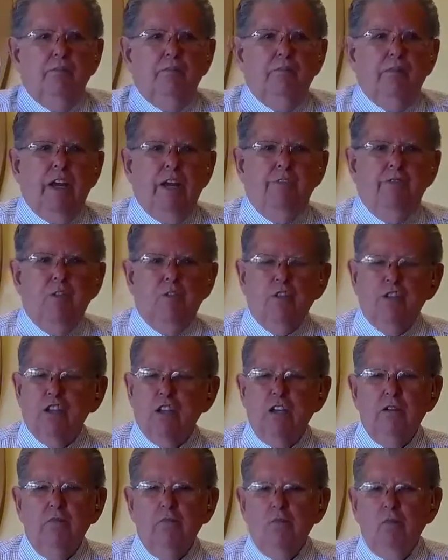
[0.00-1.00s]
And for
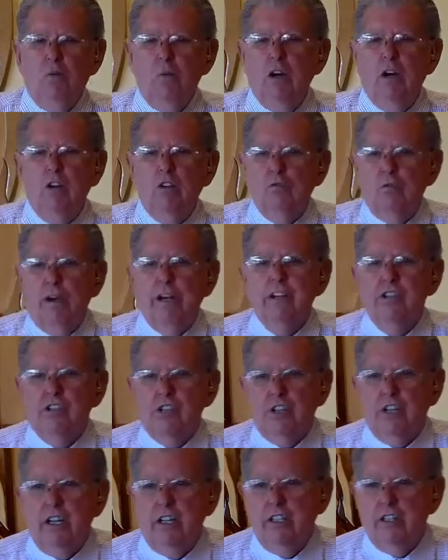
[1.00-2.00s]
some weird reason,
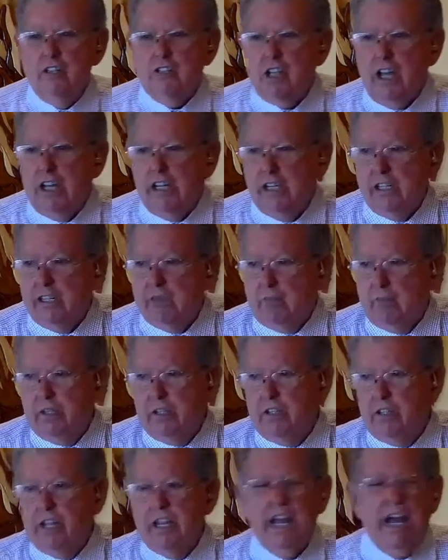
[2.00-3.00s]
he decided to
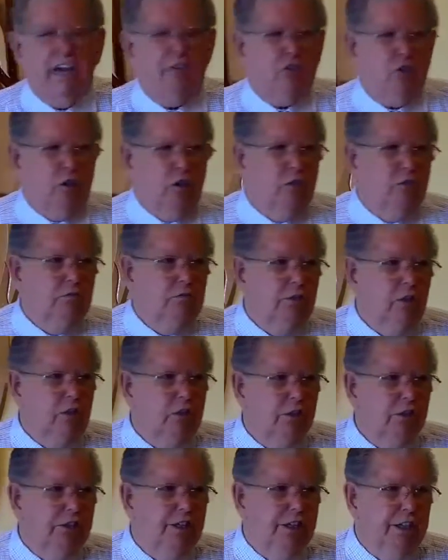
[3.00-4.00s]
be the catcher on
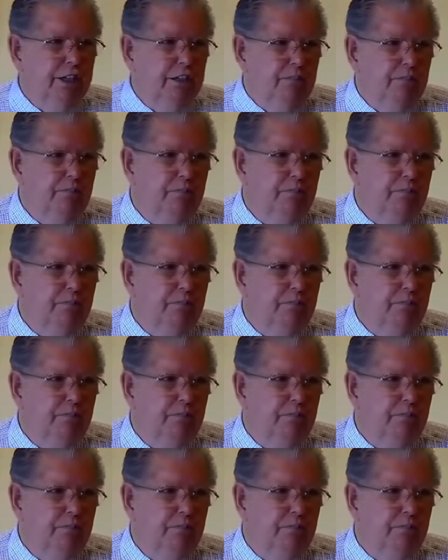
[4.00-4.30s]
the team.